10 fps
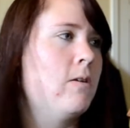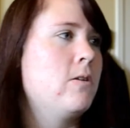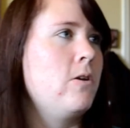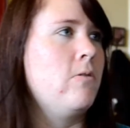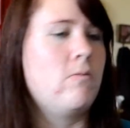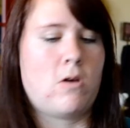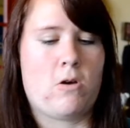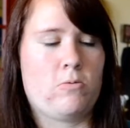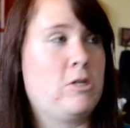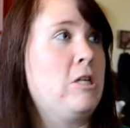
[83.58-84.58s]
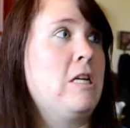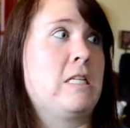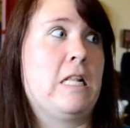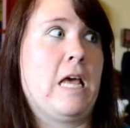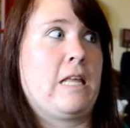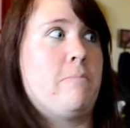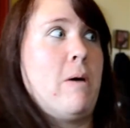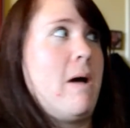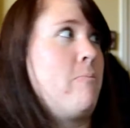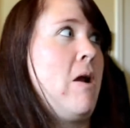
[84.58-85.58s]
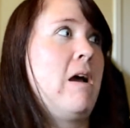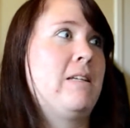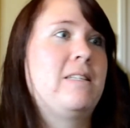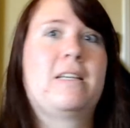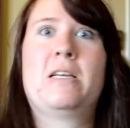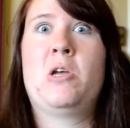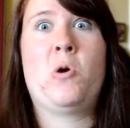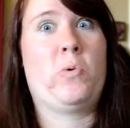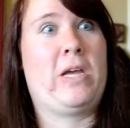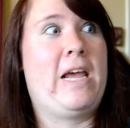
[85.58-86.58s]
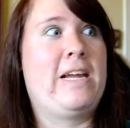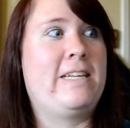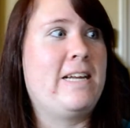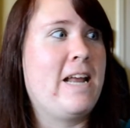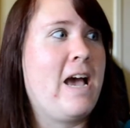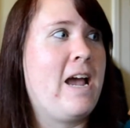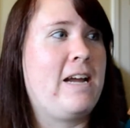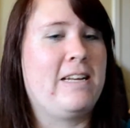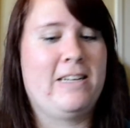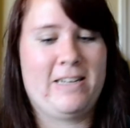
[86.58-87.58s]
You don't... Oh, she doesn't like the Pop Rocks. Okay, denied.